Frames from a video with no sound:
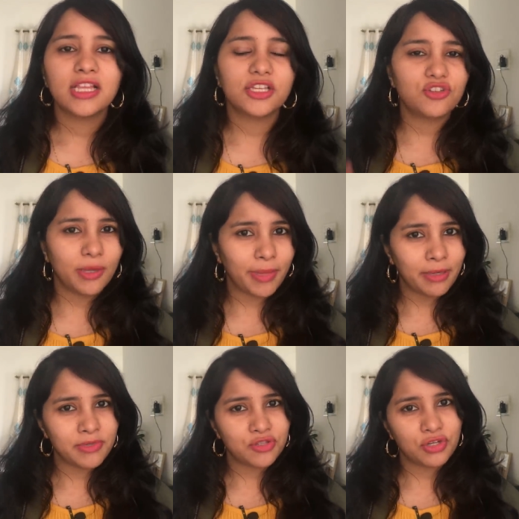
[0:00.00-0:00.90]
the Trump
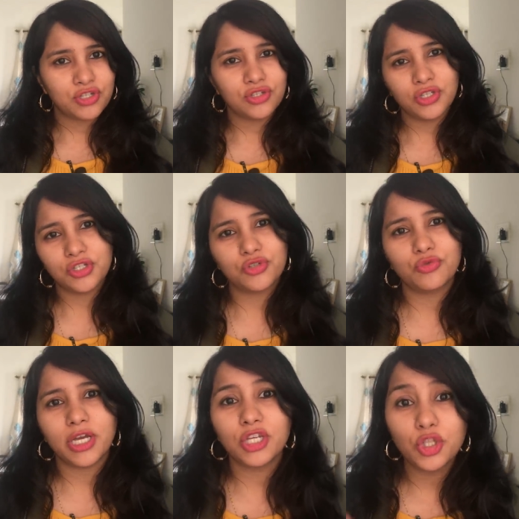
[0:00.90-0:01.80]
administration
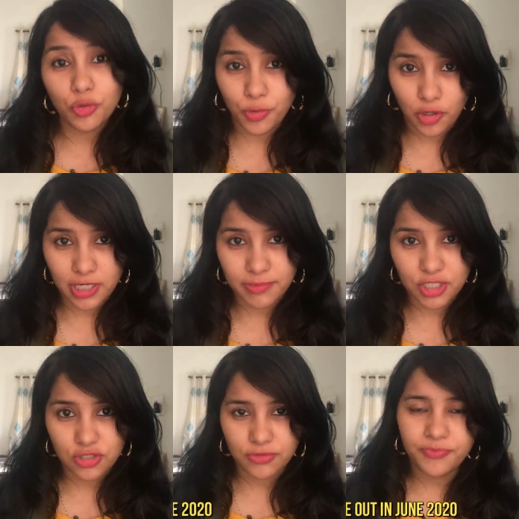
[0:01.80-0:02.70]
issued a new
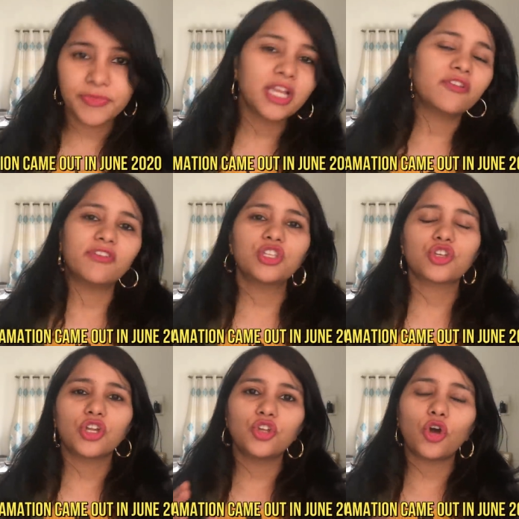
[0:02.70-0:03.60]
proclamation
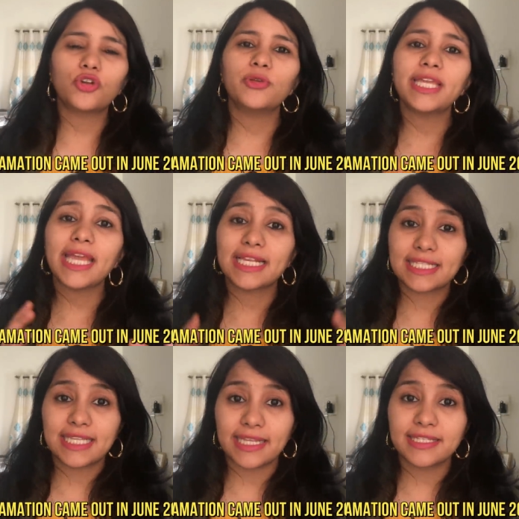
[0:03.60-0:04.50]
which not only
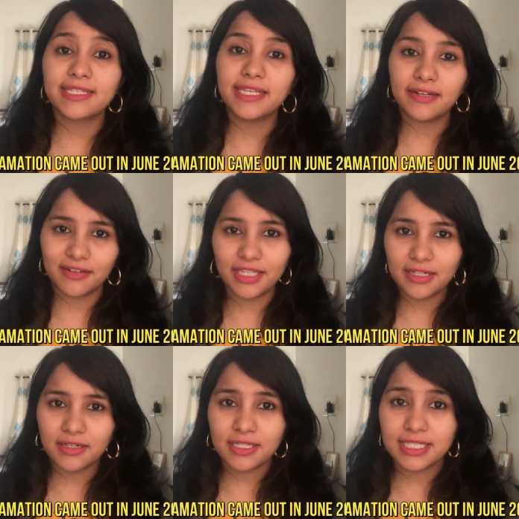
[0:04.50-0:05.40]
extends the
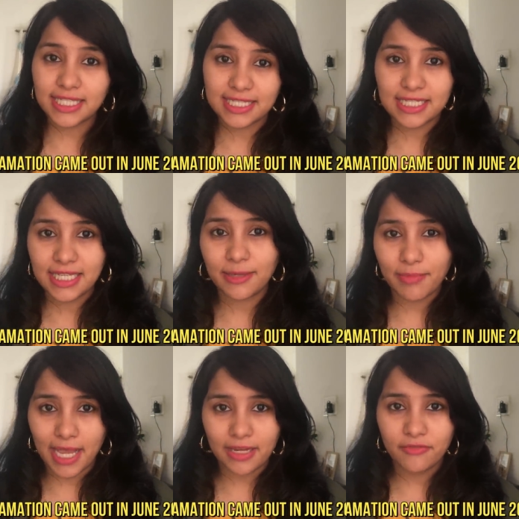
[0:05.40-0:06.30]
earlier 60-day
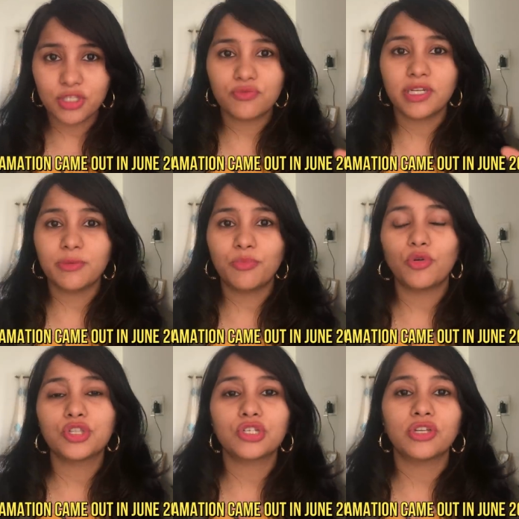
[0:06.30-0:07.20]
ban which were
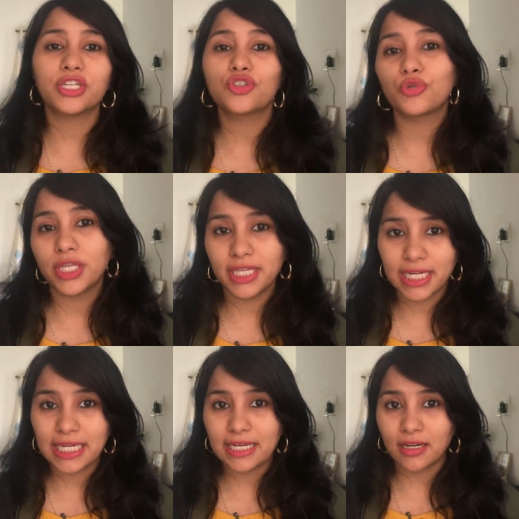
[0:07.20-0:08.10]
imposed on issuing
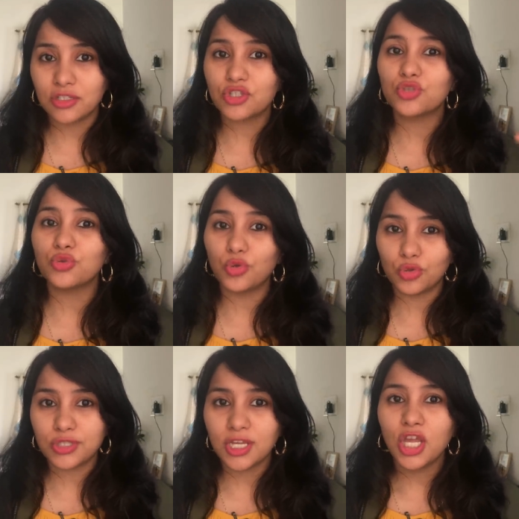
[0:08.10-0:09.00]
green cards to
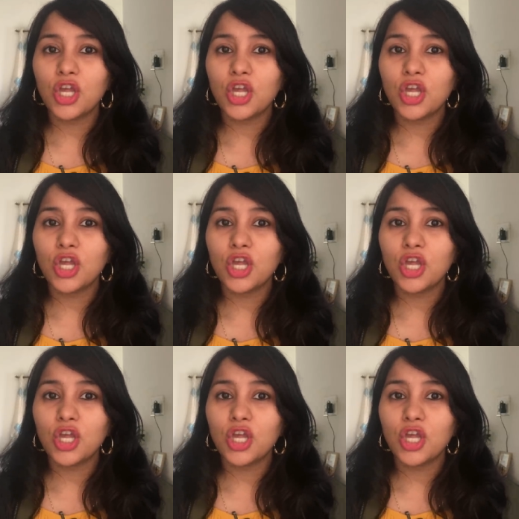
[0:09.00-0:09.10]
those